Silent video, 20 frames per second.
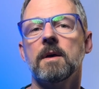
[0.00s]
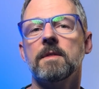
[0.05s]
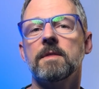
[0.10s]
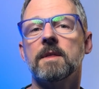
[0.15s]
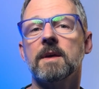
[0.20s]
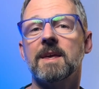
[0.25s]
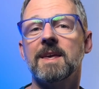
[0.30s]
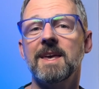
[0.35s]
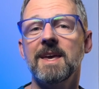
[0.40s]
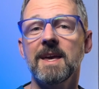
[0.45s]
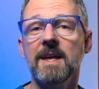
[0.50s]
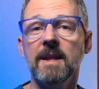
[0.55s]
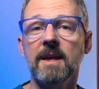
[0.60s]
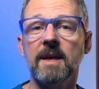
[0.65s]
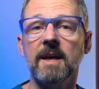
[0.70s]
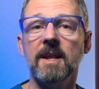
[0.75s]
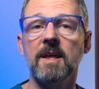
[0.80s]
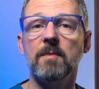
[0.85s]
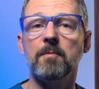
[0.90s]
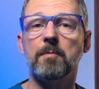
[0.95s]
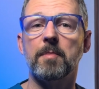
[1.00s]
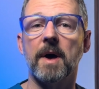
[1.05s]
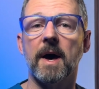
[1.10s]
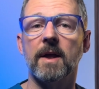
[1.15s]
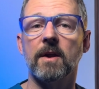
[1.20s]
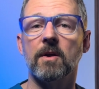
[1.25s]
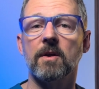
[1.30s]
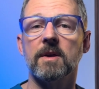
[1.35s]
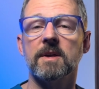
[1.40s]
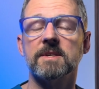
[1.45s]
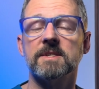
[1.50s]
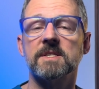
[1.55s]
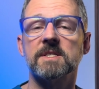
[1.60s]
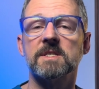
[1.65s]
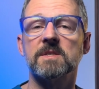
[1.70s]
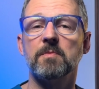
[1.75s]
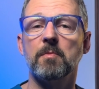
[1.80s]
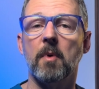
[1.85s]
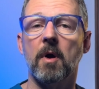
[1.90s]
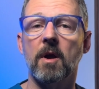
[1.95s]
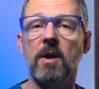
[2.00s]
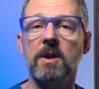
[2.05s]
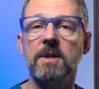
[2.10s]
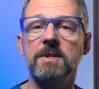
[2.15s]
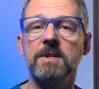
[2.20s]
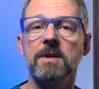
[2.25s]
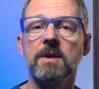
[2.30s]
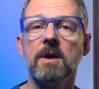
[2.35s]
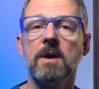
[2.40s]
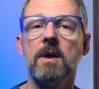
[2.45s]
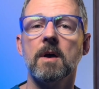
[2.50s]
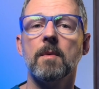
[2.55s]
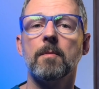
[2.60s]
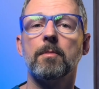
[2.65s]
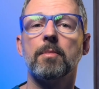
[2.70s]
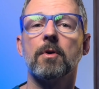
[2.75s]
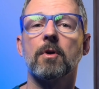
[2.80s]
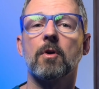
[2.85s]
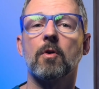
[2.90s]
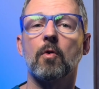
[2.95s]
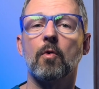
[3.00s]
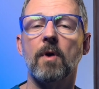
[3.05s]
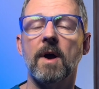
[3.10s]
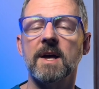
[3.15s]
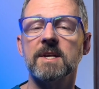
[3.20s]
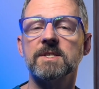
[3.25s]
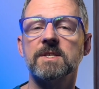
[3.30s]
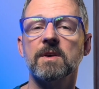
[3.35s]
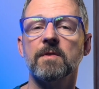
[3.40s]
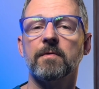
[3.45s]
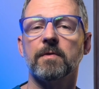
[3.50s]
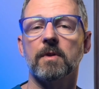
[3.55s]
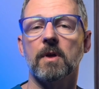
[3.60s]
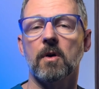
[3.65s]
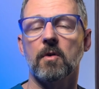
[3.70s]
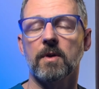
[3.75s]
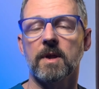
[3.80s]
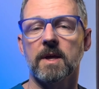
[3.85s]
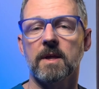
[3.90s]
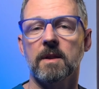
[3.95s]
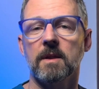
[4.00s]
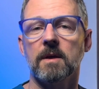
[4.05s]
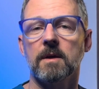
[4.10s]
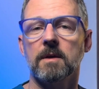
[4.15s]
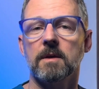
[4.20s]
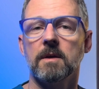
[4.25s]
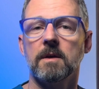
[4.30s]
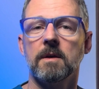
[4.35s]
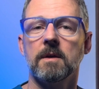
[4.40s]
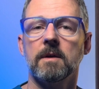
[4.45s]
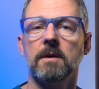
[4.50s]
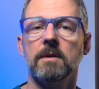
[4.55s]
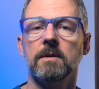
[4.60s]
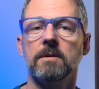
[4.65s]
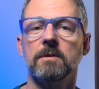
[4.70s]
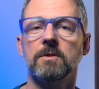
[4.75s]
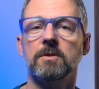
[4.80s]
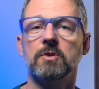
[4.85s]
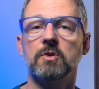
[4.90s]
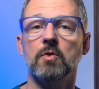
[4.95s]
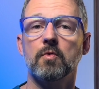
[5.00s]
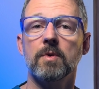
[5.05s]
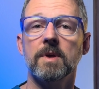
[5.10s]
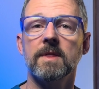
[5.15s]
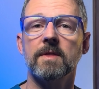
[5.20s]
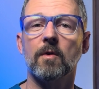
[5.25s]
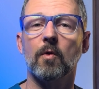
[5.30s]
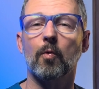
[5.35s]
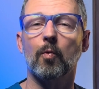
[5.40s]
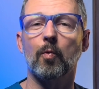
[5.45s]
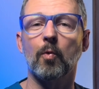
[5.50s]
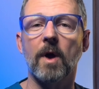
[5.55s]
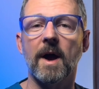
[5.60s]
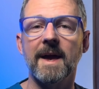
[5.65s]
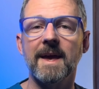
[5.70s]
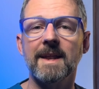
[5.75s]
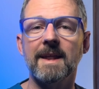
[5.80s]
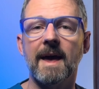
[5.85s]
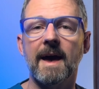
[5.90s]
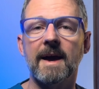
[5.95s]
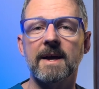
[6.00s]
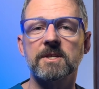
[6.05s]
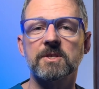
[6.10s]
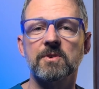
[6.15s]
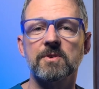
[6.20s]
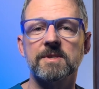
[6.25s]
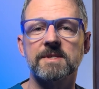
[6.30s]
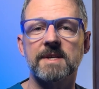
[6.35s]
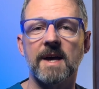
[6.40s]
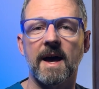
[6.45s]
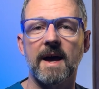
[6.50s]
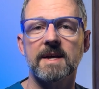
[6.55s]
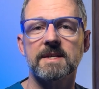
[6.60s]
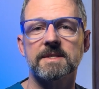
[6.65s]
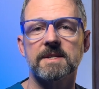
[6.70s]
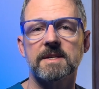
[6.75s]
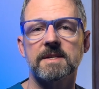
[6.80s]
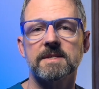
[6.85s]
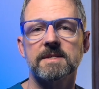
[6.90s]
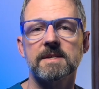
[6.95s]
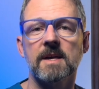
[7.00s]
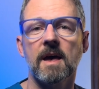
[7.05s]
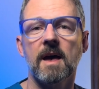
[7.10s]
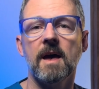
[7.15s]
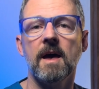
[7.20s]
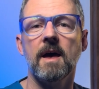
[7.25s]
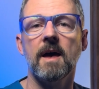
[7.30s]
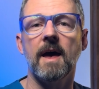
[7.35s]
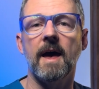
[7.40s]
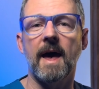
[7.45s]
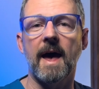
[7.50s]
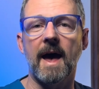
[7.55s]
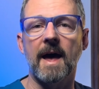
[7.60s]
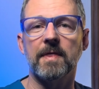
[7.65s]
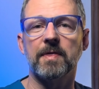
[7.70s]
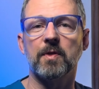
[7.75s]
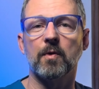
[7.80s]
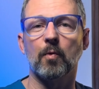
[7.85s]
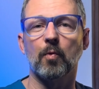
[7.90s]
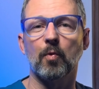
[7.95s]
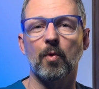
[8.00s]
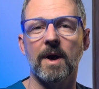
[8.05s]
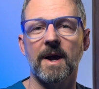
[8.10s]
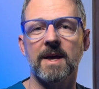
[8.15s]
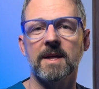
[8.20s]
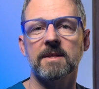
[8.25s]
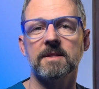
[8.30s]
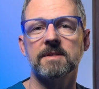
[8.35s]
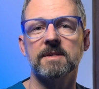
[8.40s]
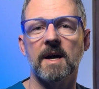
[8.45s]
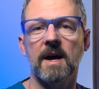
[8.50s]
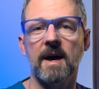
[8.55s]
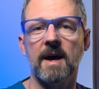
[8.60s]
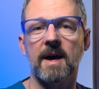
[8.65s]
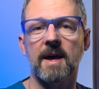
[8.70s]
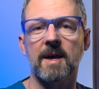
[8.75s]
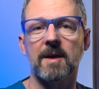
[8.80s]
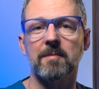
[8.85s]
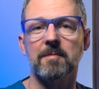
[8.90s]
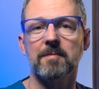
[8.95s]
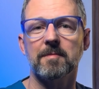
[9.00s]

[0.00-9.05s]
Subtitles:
The key to getting better is smart, progressive loading, doing the right exercises at the right time.